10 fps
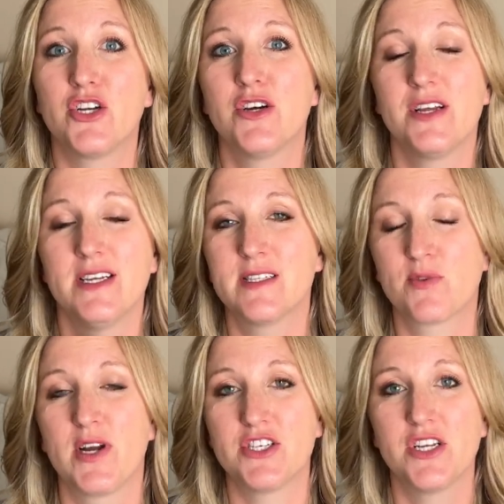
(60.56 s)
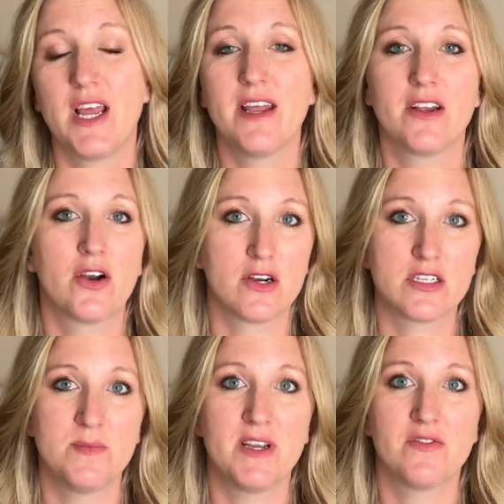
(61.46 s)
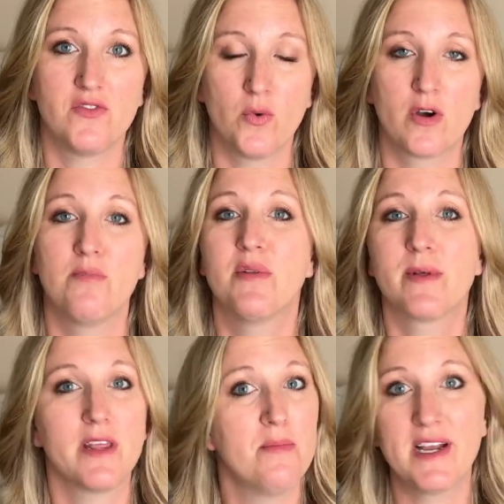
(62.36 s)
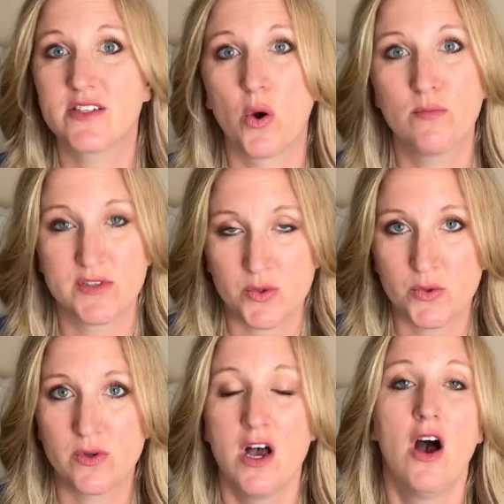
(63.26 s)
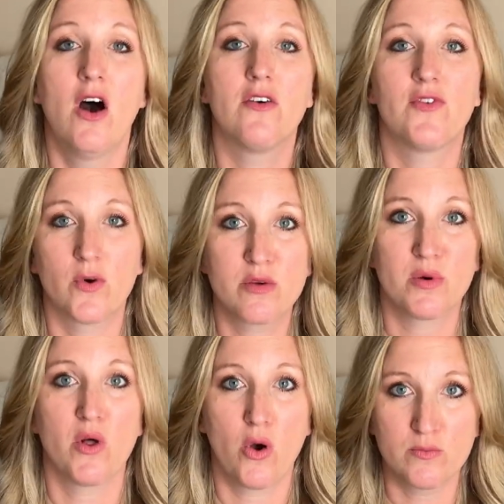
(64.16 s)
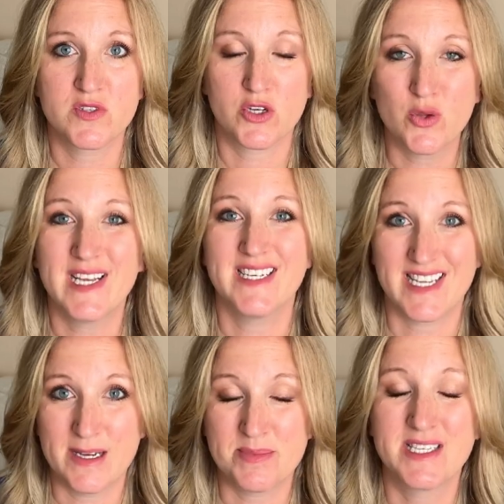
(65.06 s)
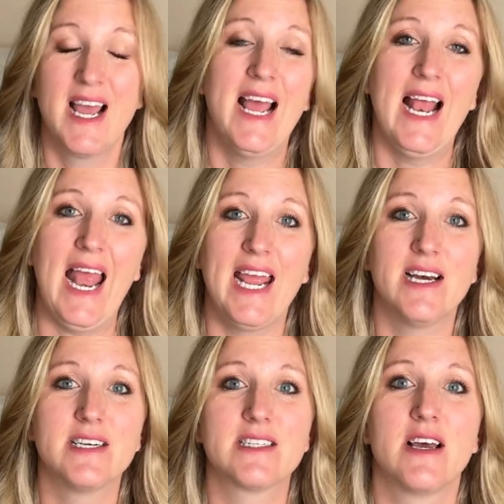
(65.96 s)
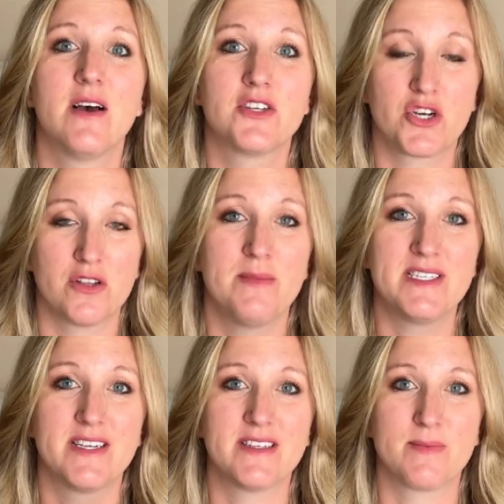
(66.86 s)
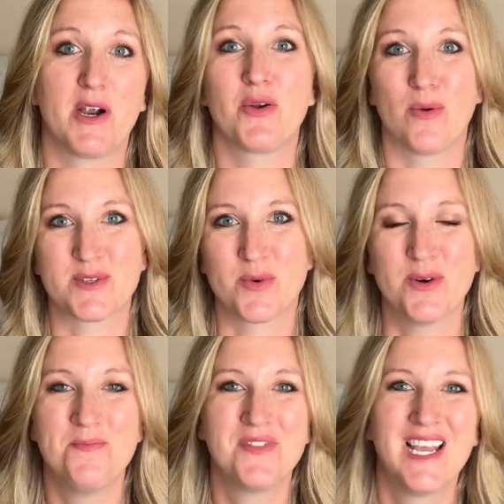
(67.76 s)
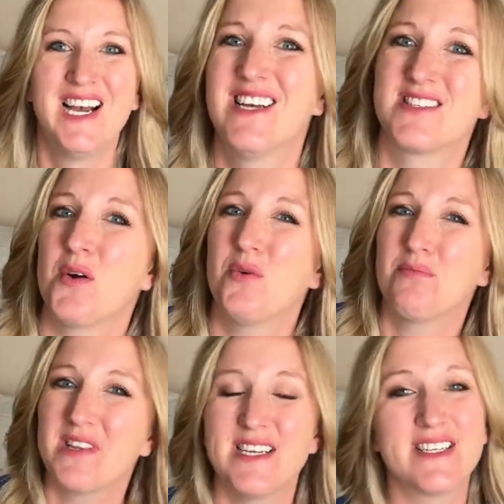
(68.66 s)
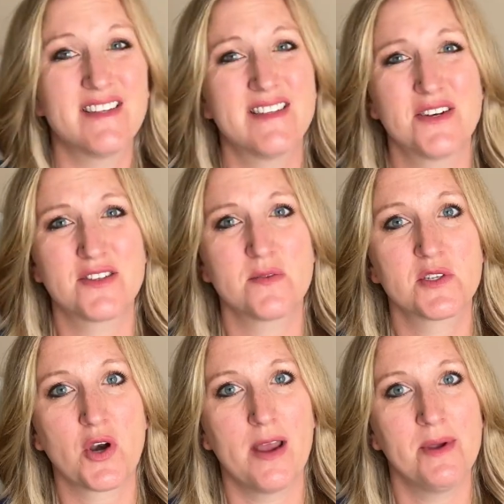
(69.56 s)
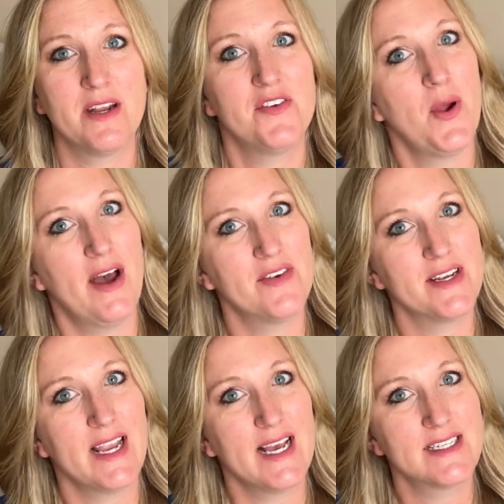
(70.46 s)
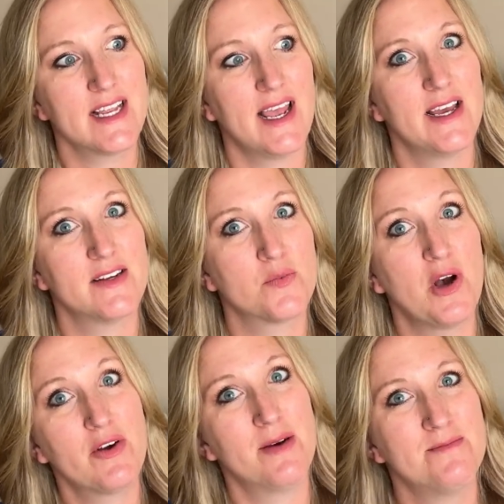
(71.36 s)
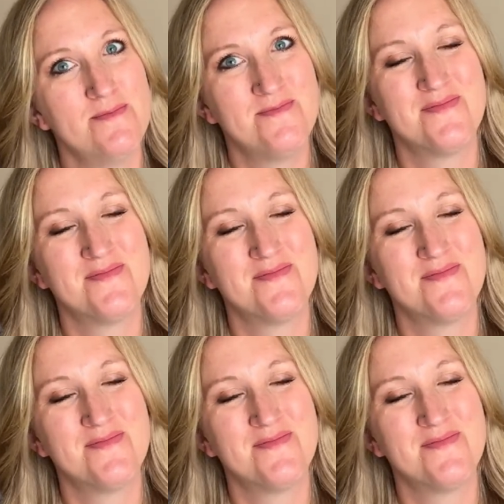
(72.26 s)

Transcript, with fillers: good inspiration and encouragement for biblically based homeschool, affordable homeschooling tips, and a Charlotte Mason inspired homeschool. So please consider subscribing if you haven't yet, and welcome.